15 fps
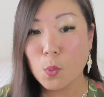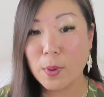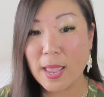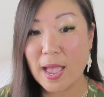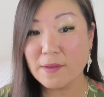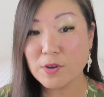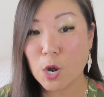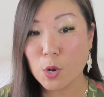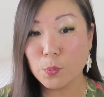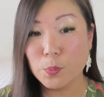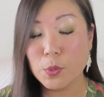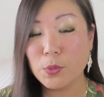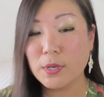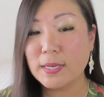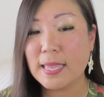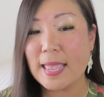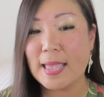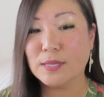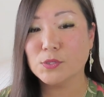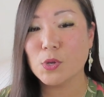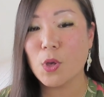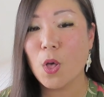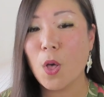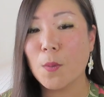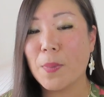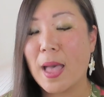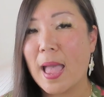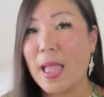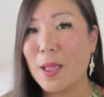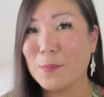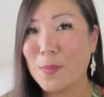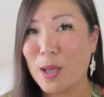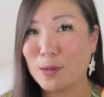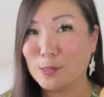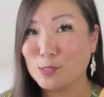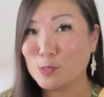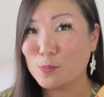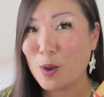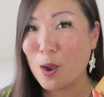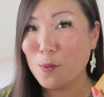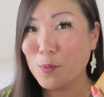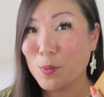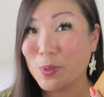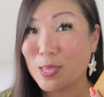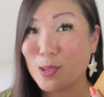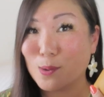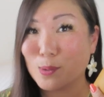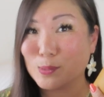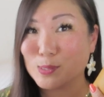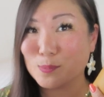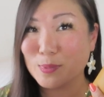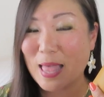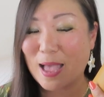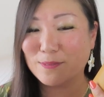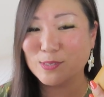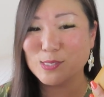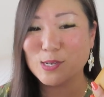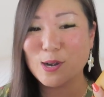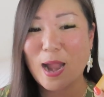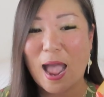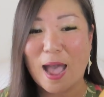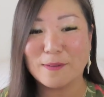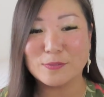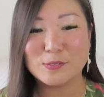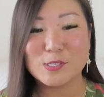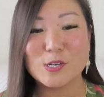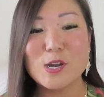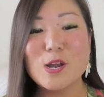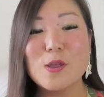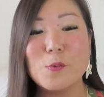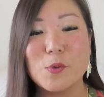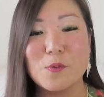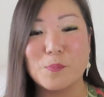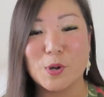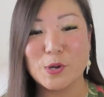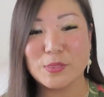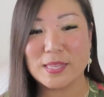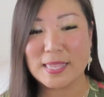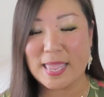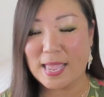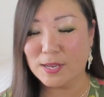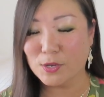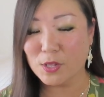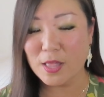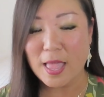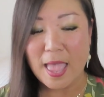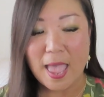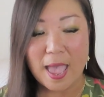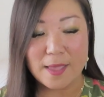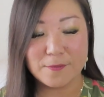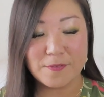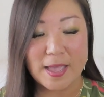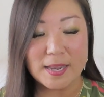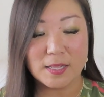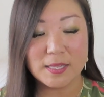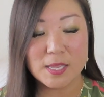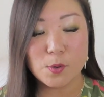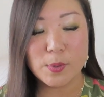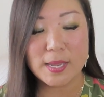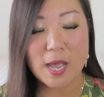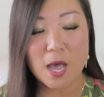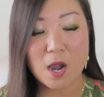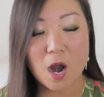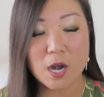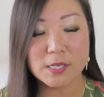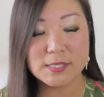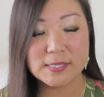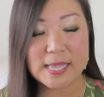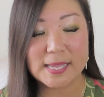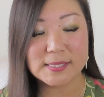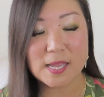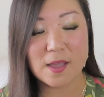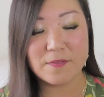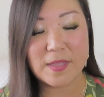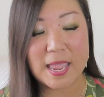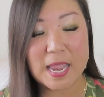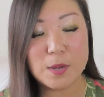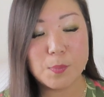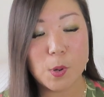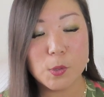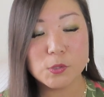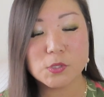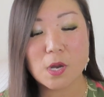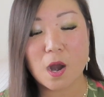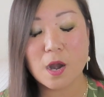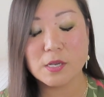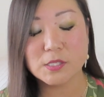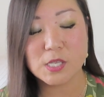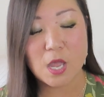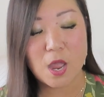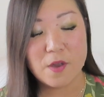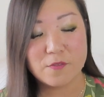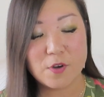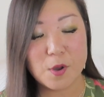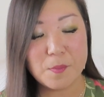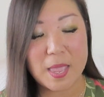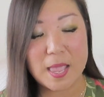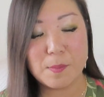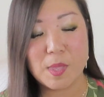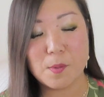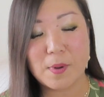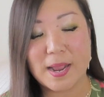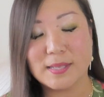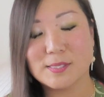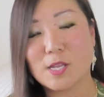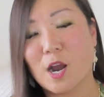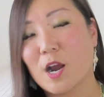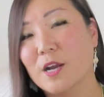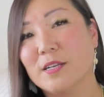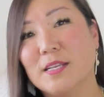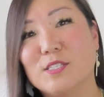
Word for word: We have our Rooted Candle by Modern Sprout where we can grow some lavender after we burn the candle. And finally, we got our set of eight postcards from Amy Rice Art.